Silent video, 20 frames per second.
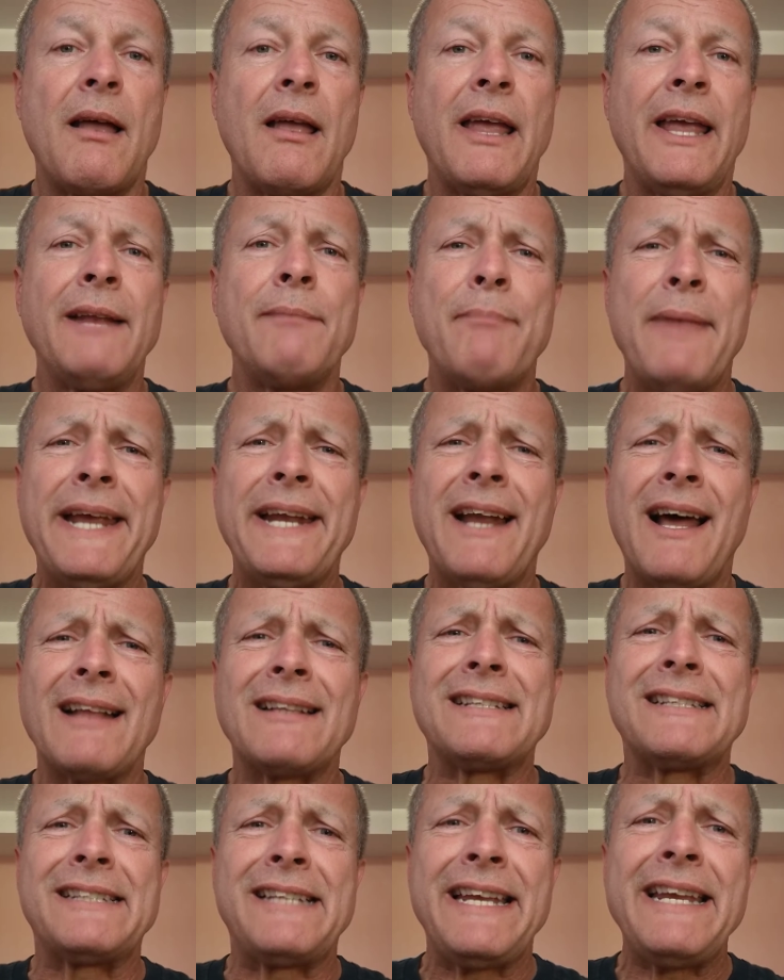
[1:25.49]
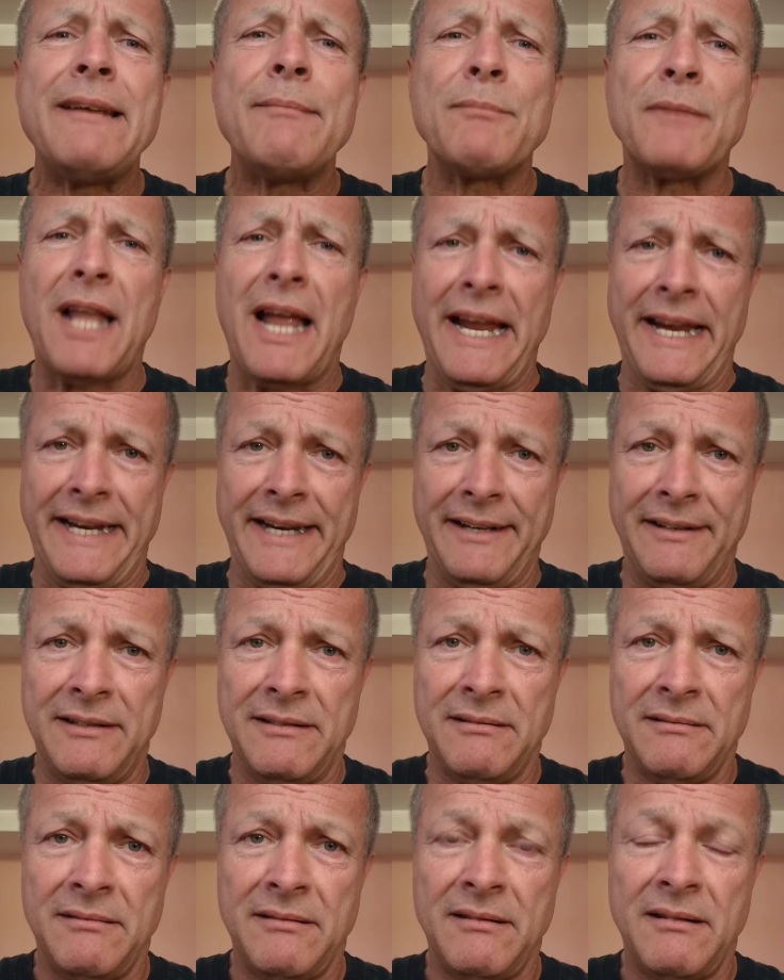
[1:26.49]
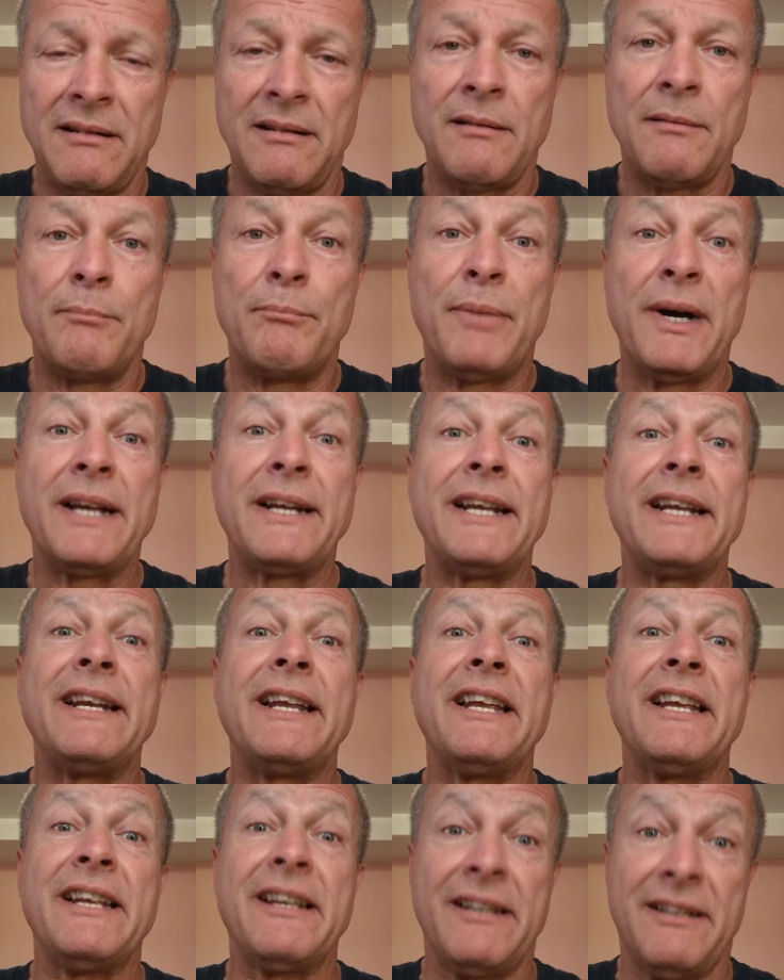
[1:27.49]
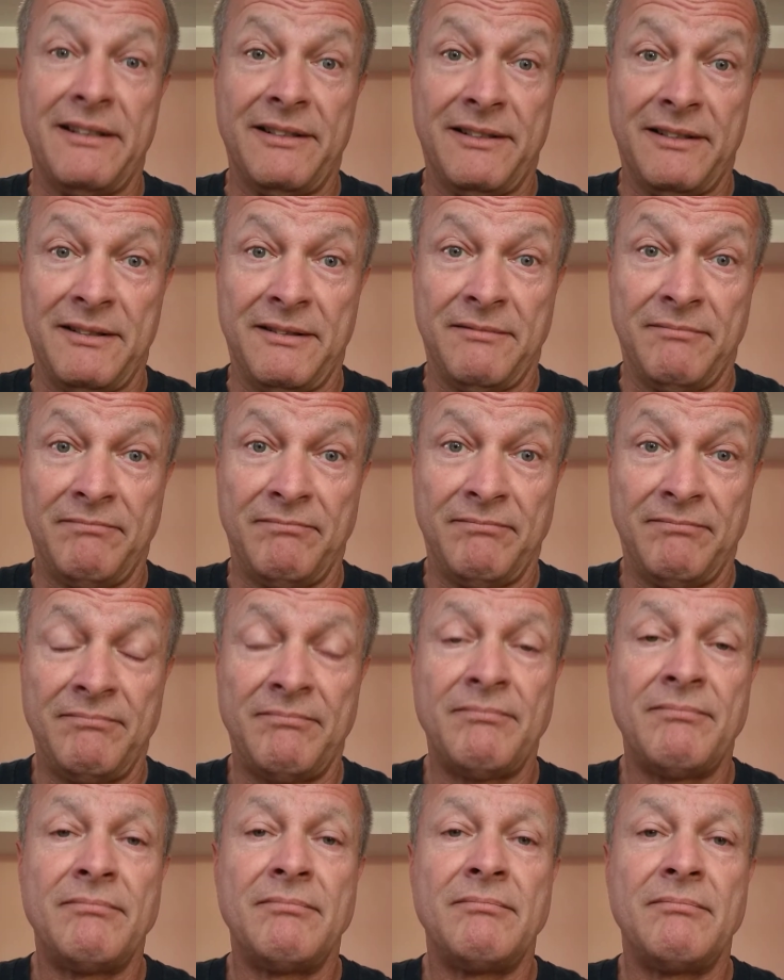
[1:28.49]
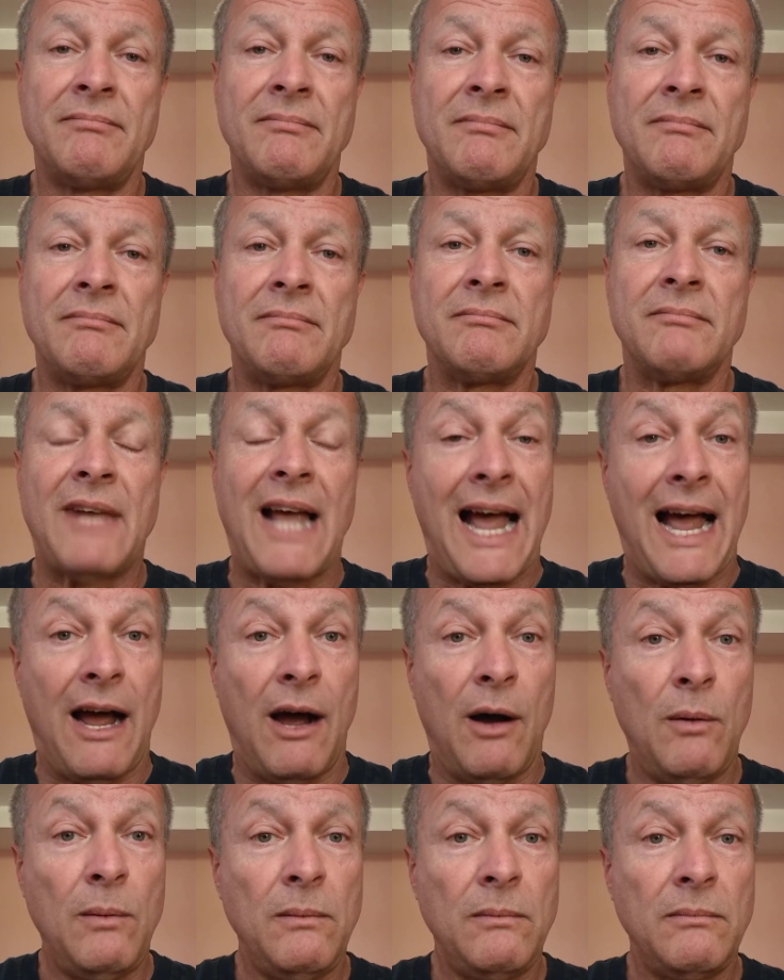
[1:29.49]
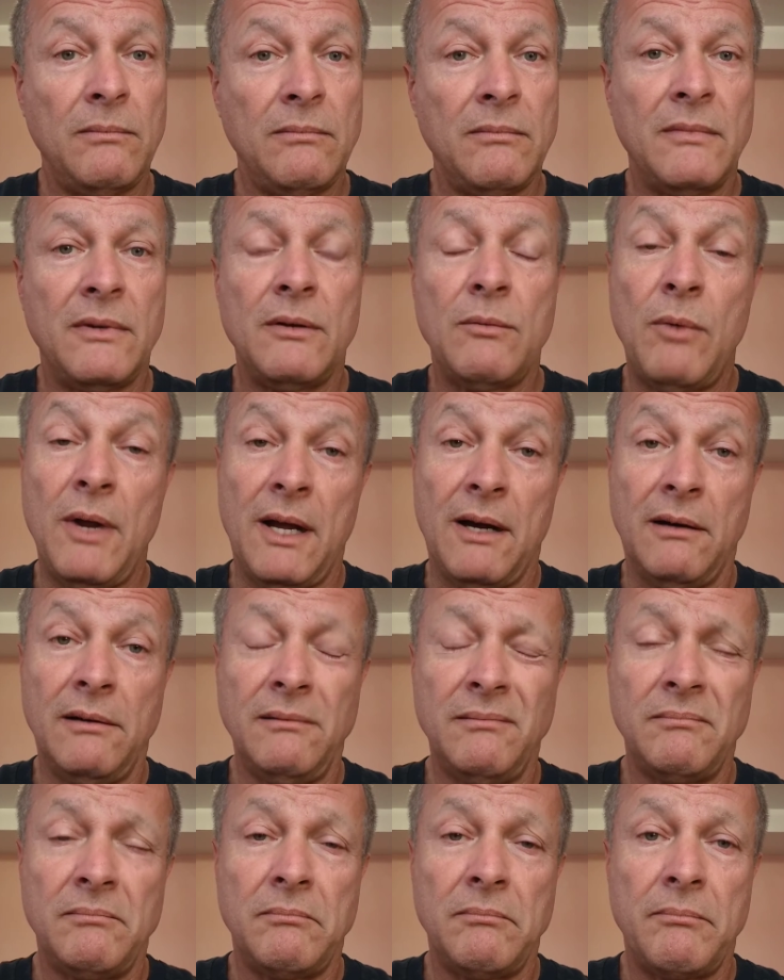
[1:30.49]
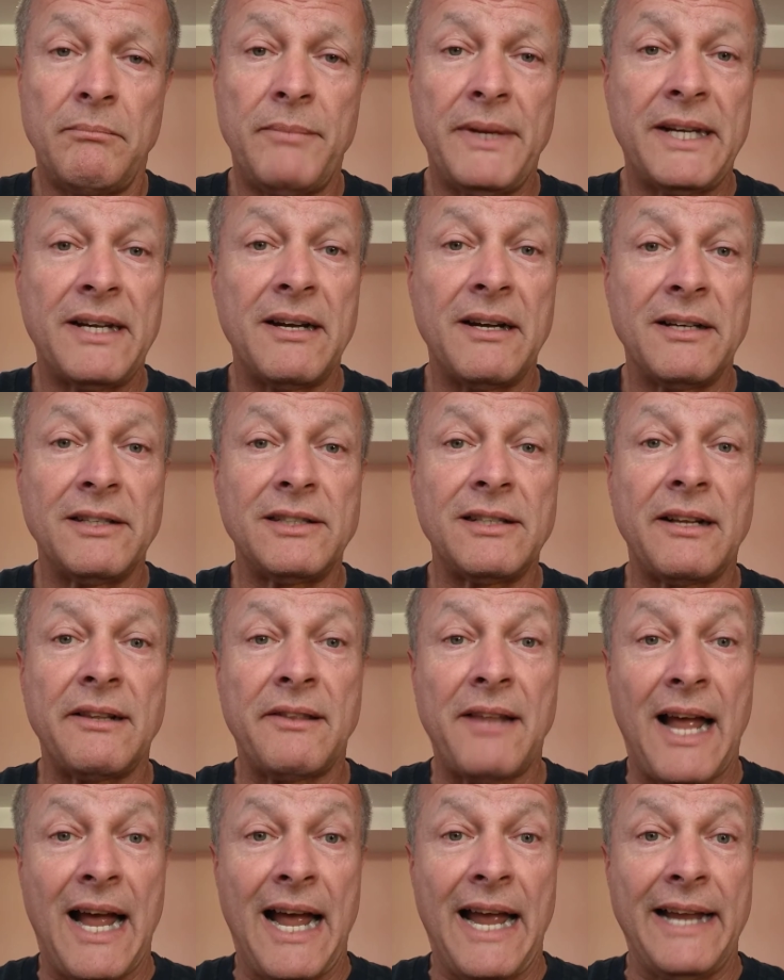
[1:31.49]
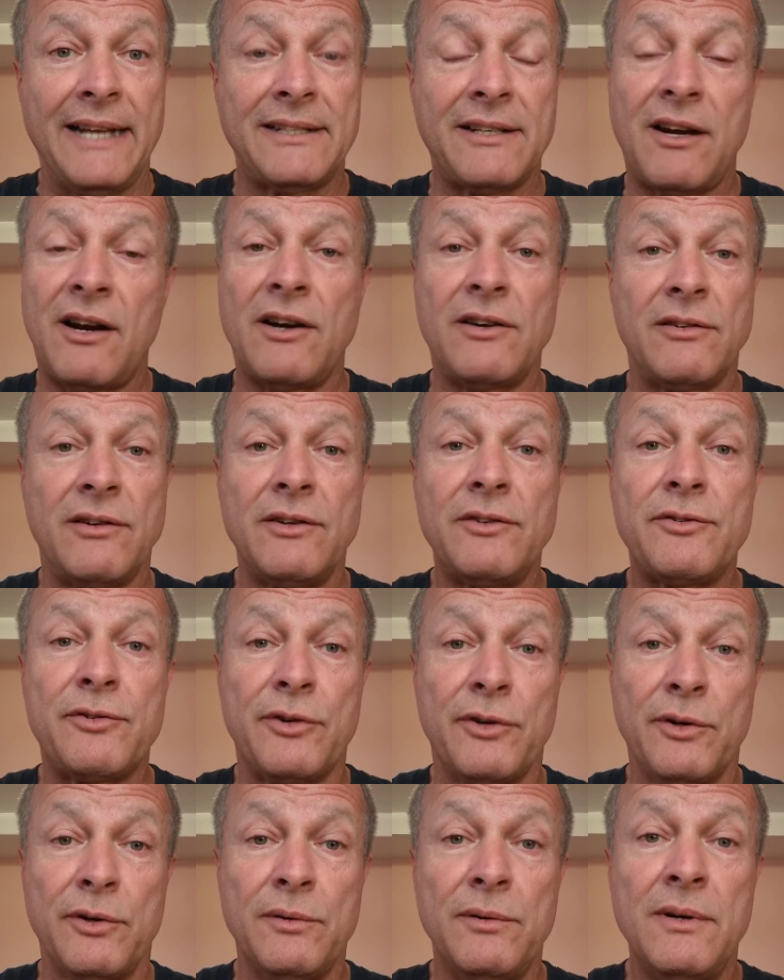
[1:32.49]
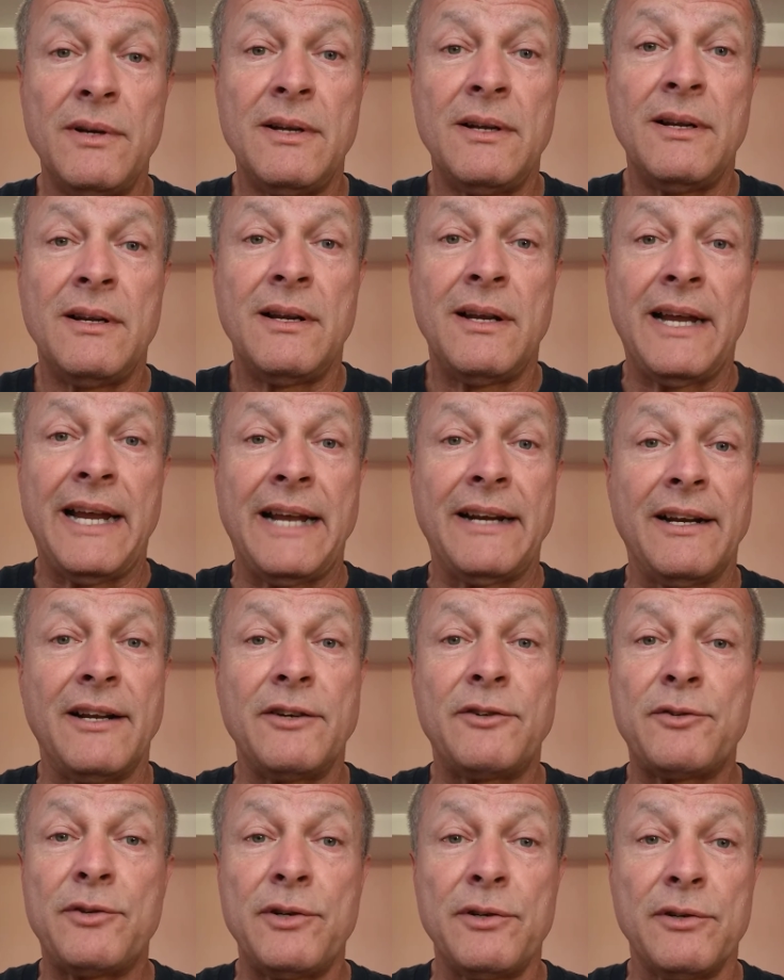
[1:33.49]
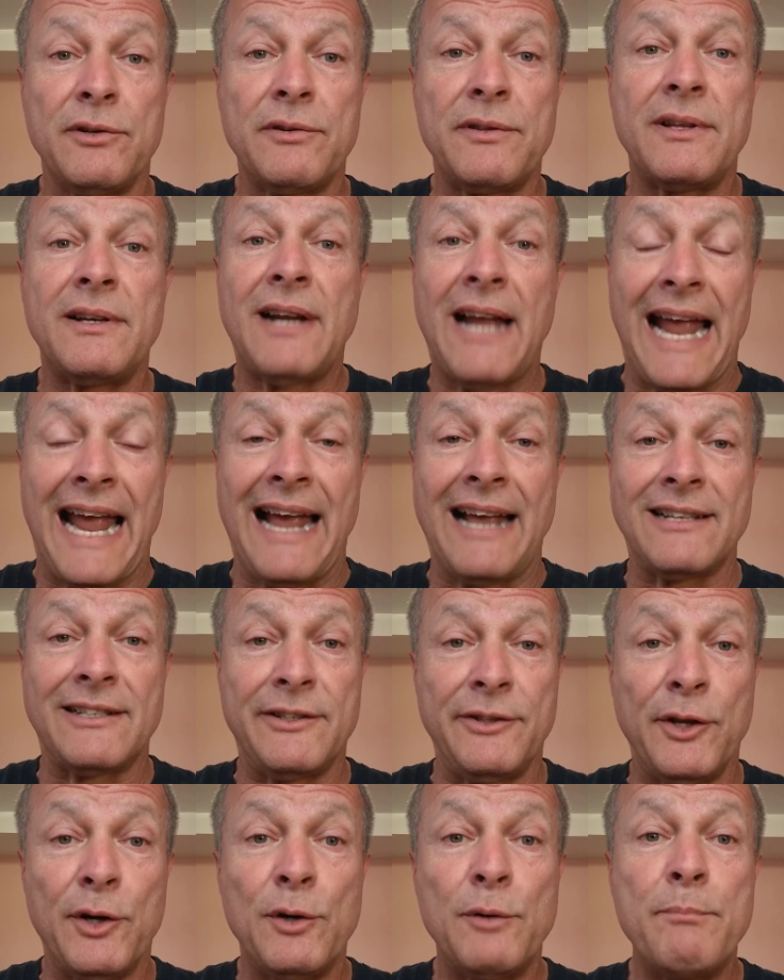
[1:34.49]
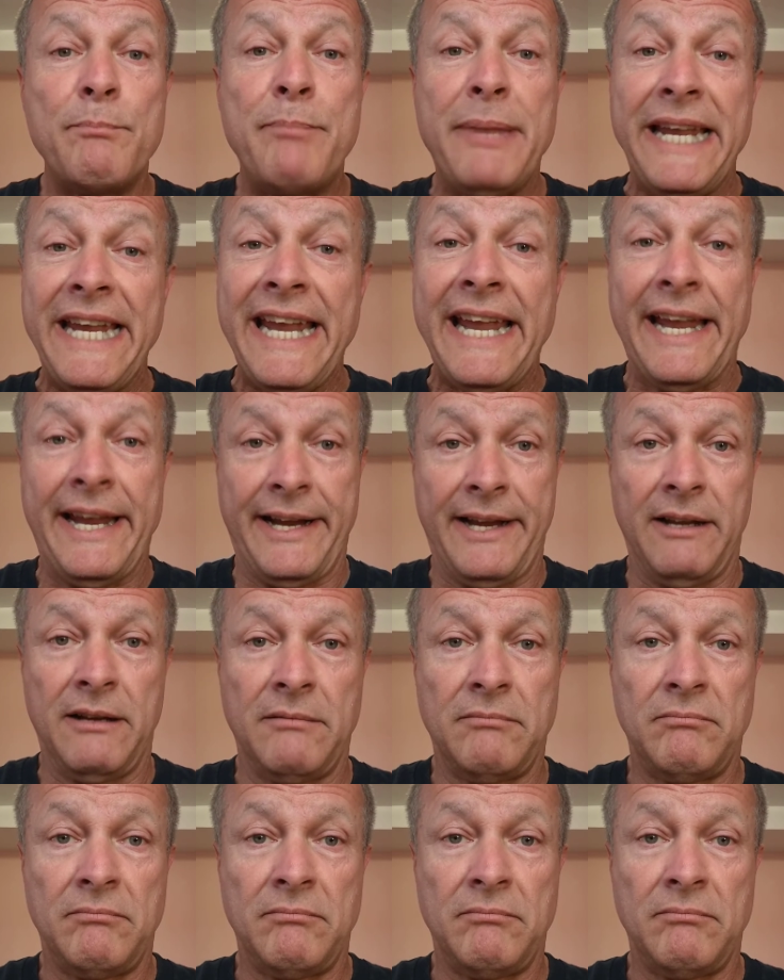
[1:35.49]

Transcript: It may not seem like it, but it is. How? Well, because lies are untrue, and untruth has no being.